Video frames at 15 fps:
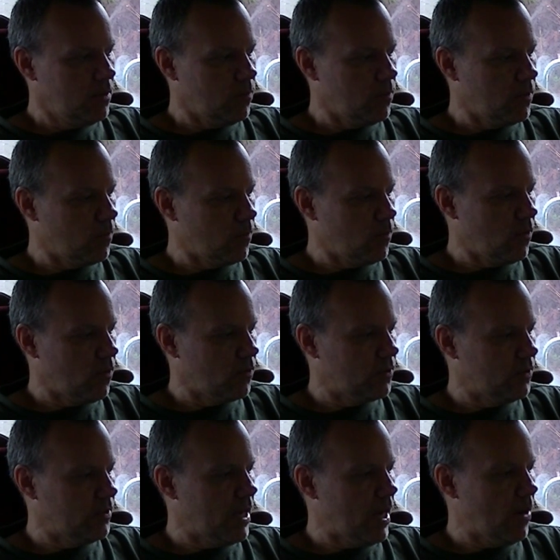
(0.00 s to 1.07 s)
we're all
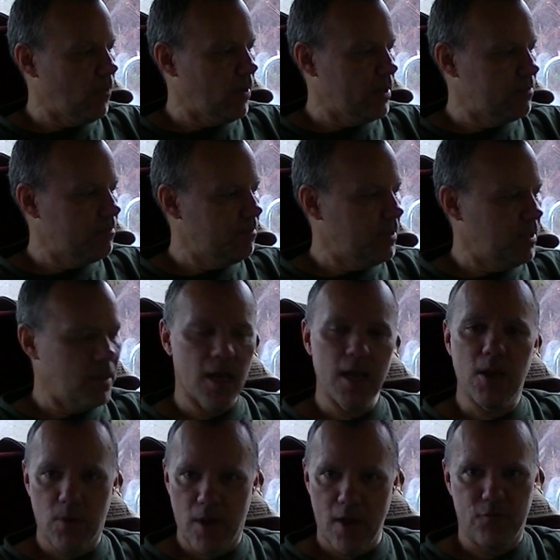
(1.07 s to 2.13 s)
good that way. But
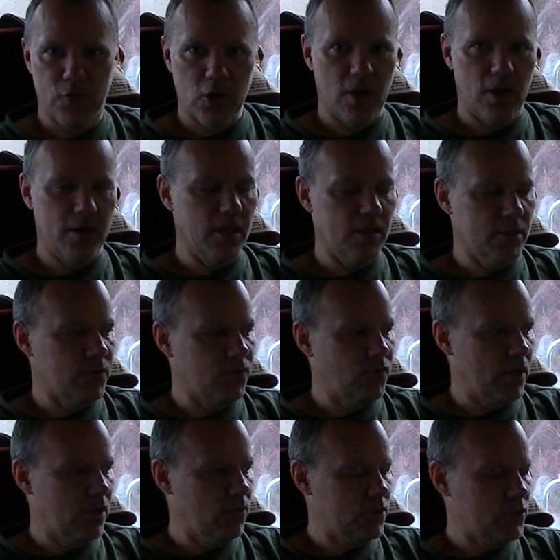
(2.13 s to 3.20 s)
anyway, I figured I'd get this
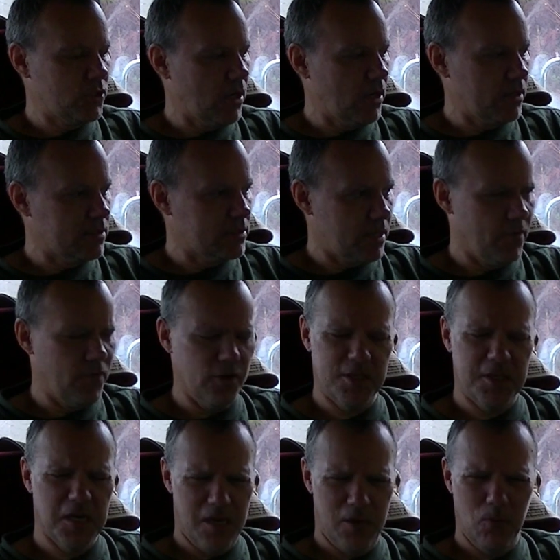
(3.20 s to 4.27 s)
video shot because I
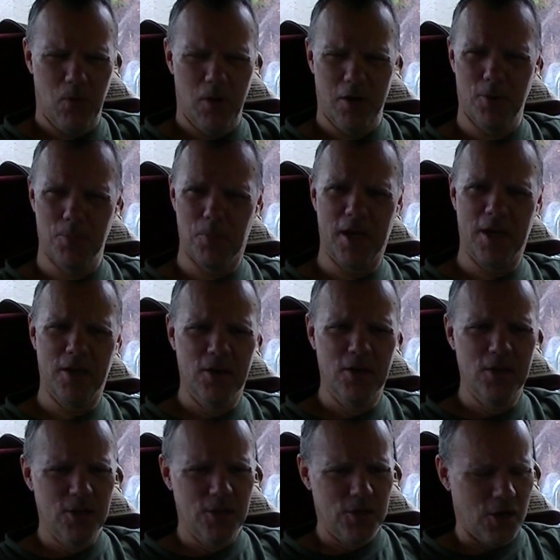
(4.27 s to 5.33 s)
haven't done one on my
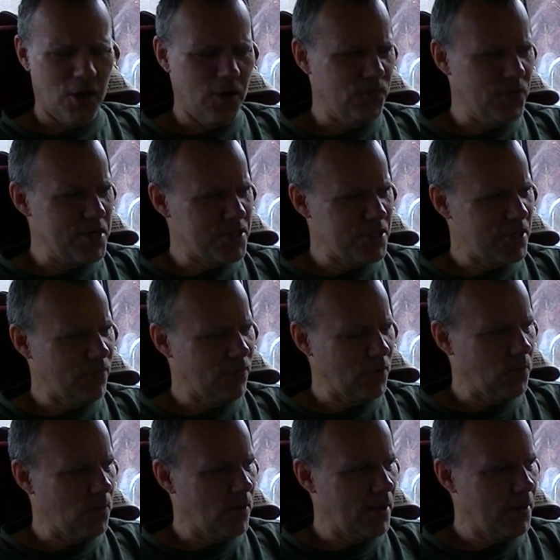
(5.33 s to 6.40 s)
RV stuff in
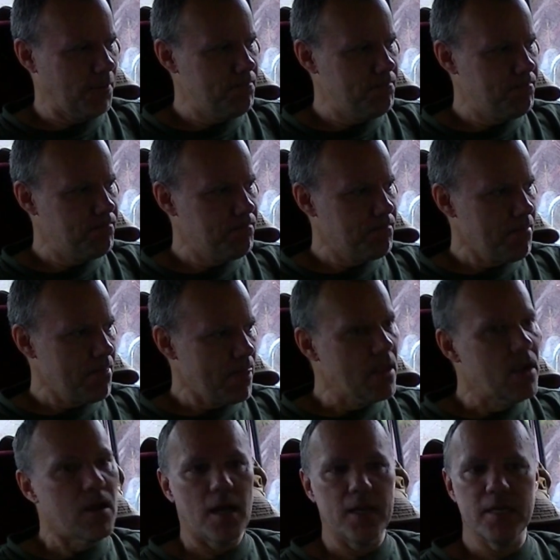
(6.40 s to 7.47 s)
a while.
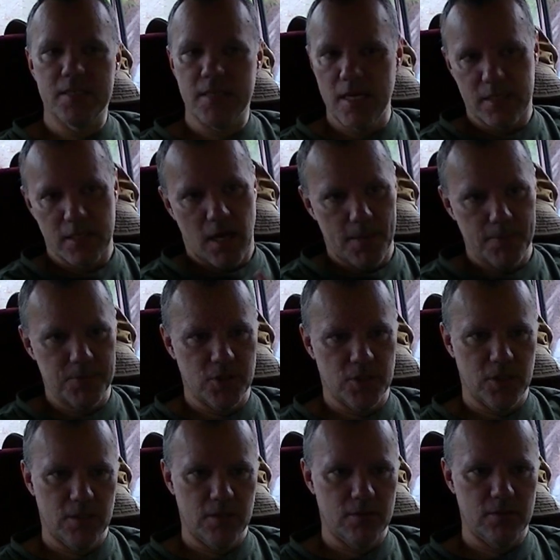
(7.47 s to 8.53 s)
I did take time
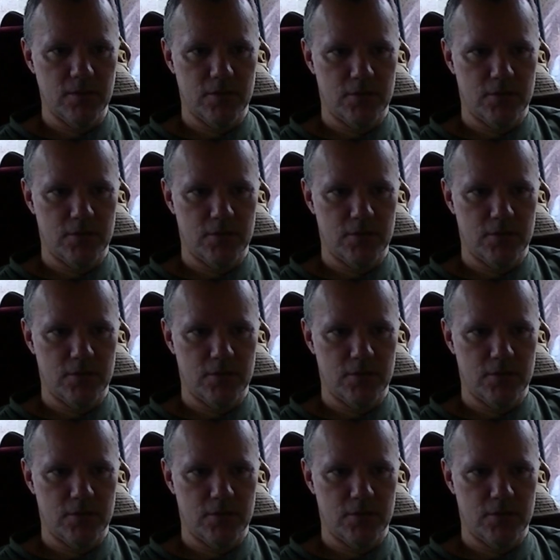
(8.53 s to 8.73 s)
to